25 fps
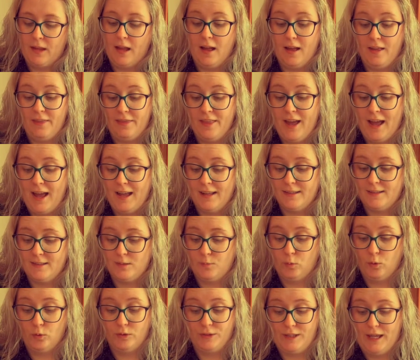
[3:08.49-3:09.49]
And
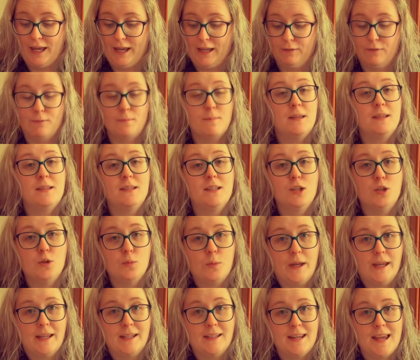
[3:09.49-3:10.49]
that's what gave Mr.
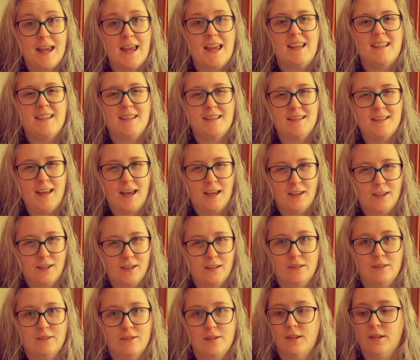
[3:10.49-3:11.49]
Twit his
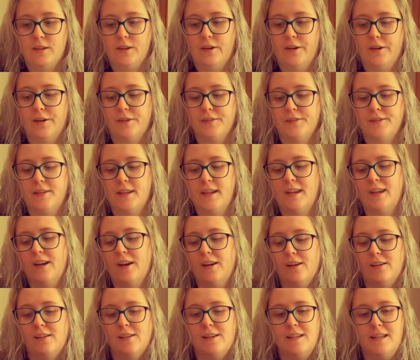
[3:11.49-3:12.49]
second nasty
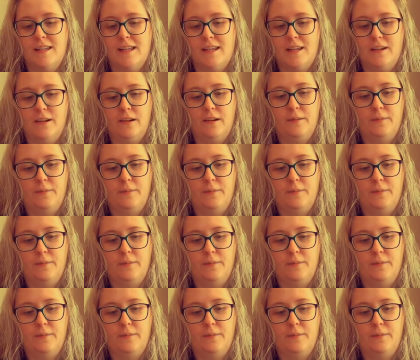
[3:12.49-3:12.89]
idea.